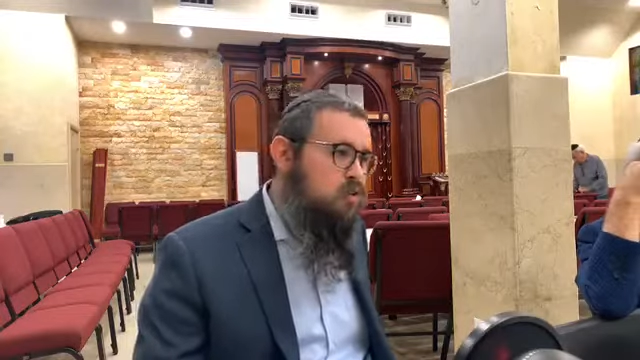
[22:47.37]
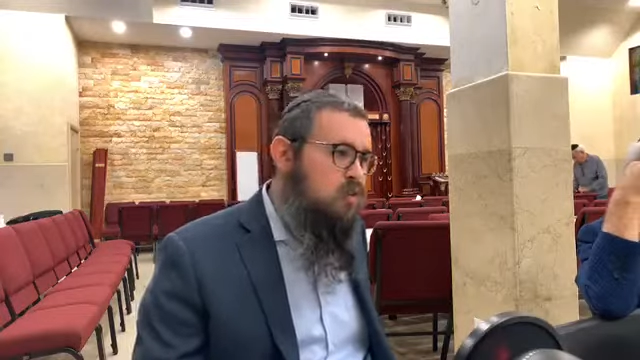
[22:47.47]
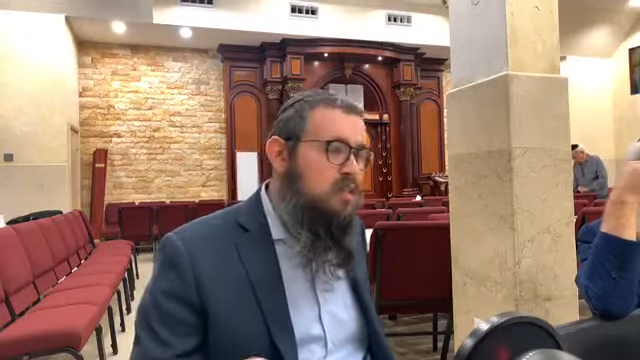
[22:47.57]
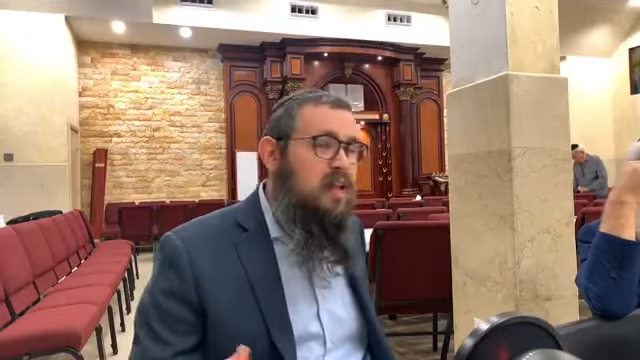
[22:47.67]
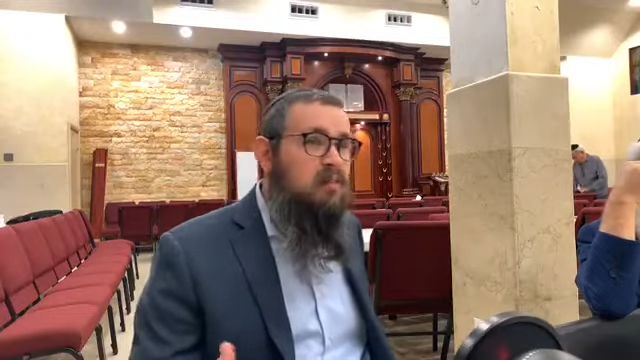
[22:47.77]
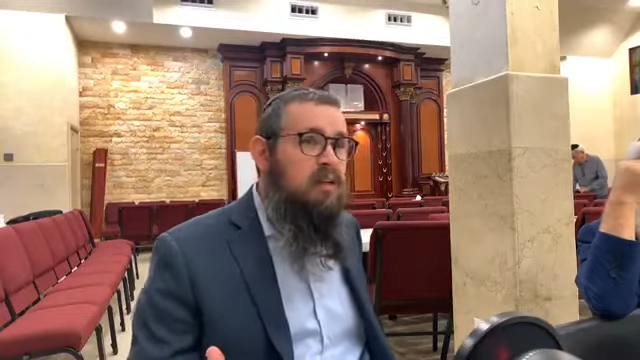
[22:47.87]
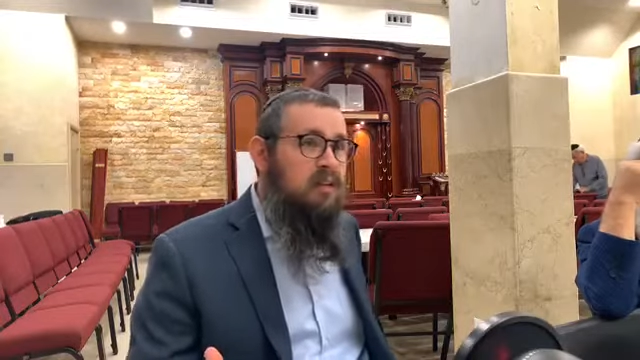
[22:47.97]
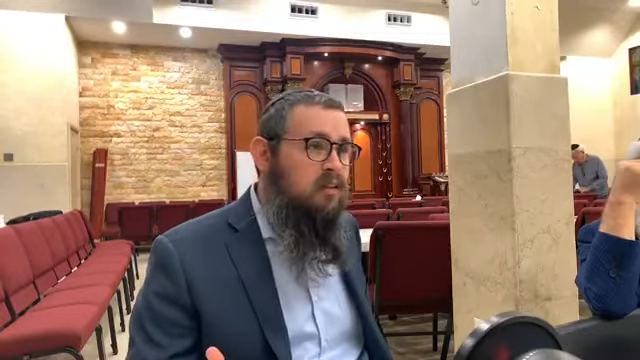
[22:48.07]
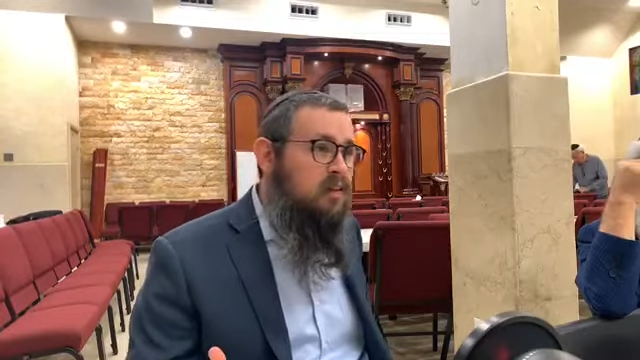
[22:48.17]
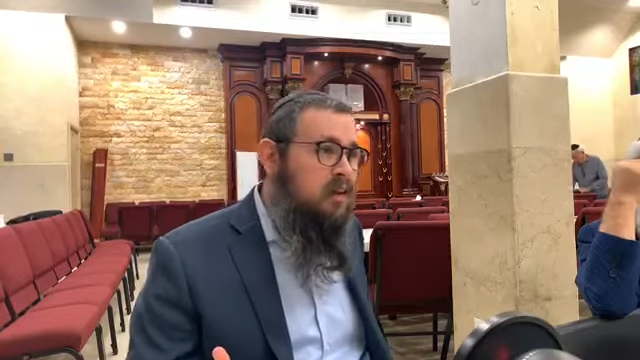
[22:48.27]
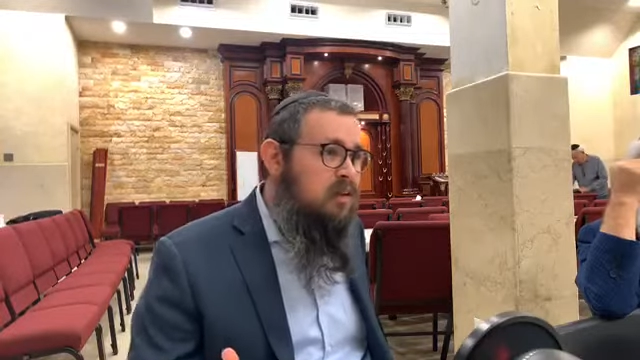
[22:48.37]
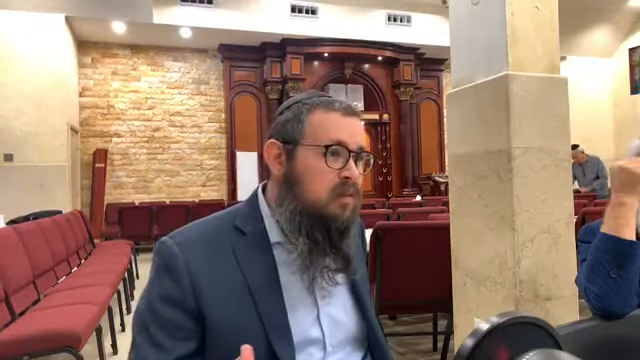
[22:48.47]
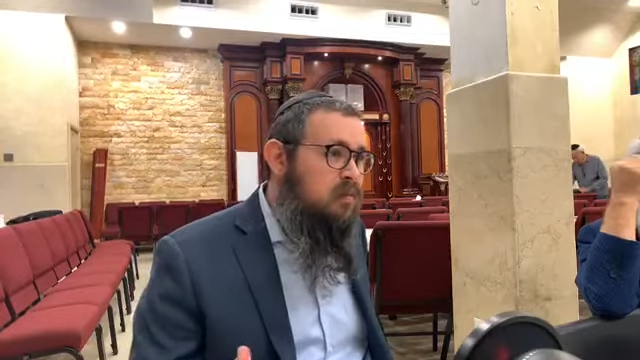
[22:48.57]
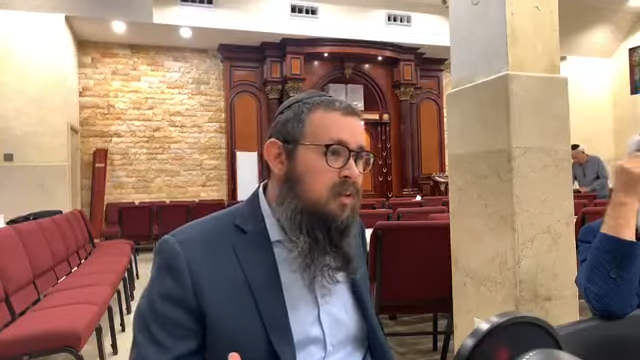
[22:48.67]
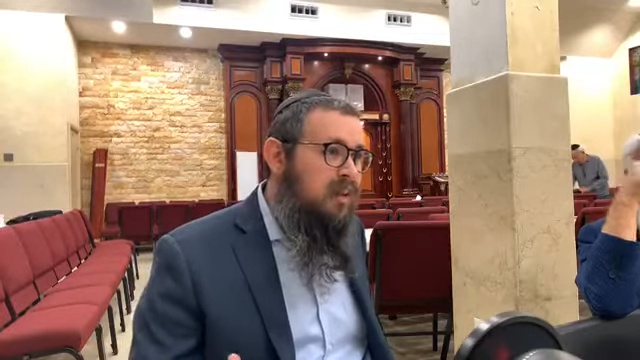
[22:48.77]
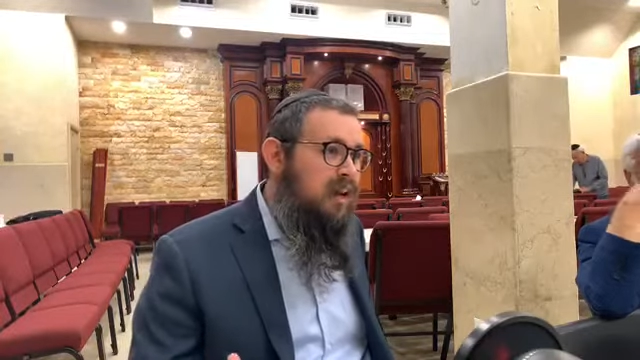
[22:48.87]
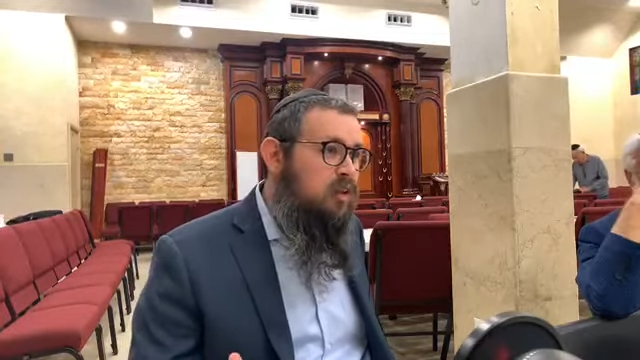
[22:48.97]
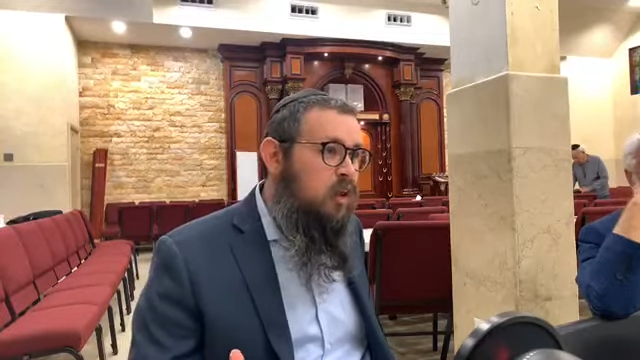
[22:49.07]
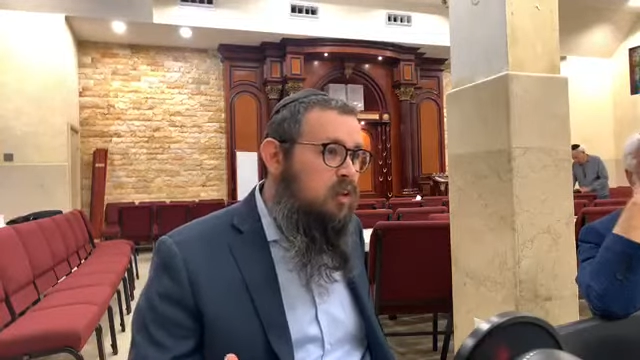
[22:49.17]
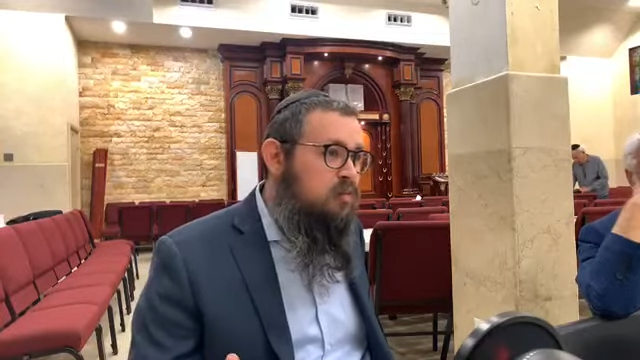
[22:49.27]
What does that mean? To
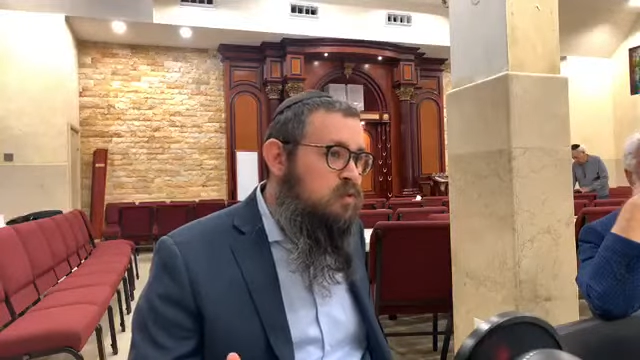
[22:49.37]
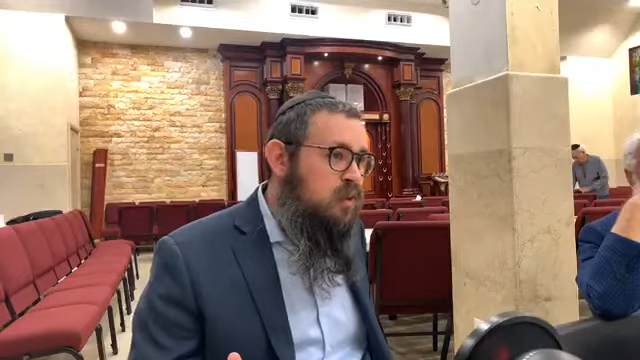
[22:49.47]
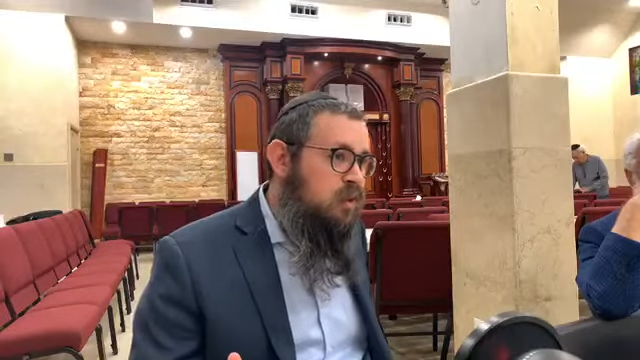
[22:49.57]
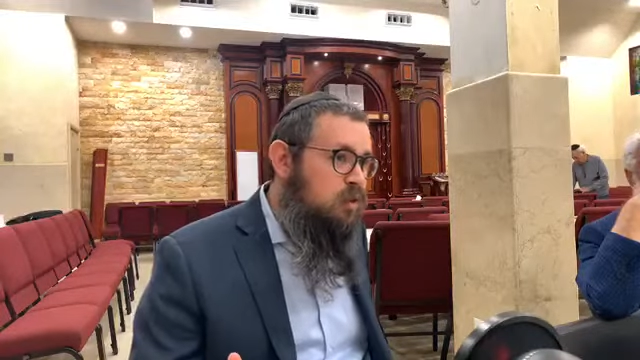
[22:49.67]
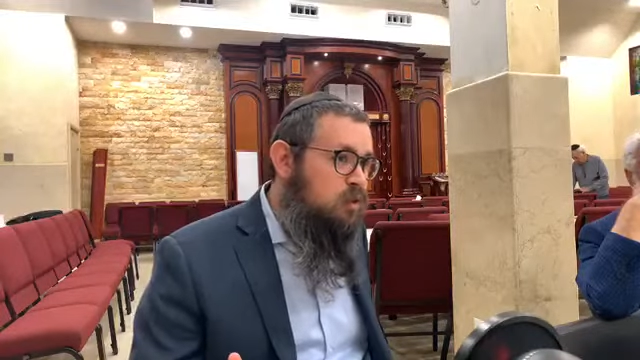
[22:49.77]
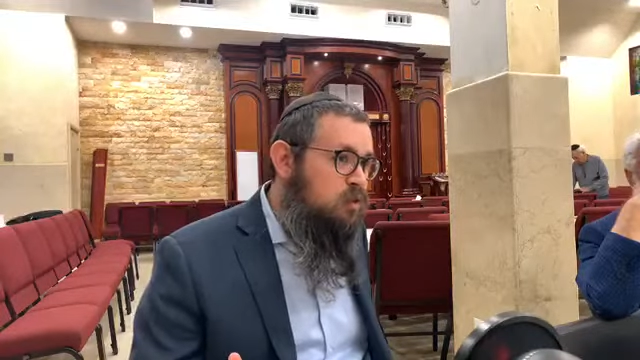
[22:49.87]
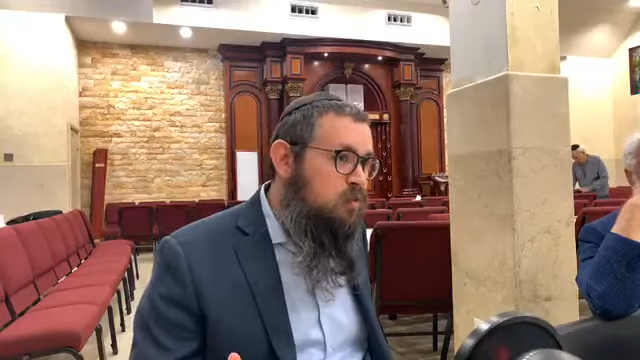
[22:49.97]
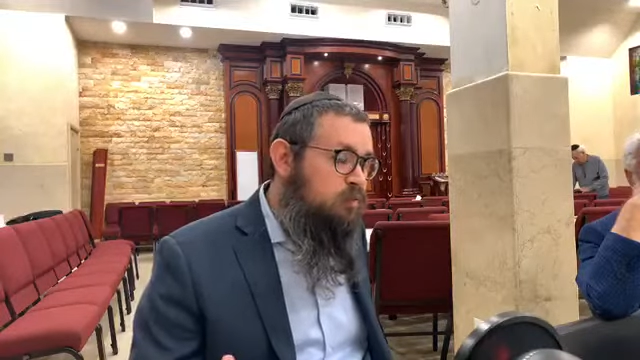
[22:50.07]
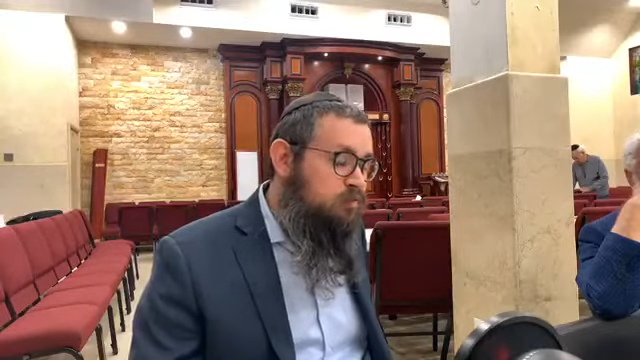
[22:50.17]
connect Eilamis with Elikos.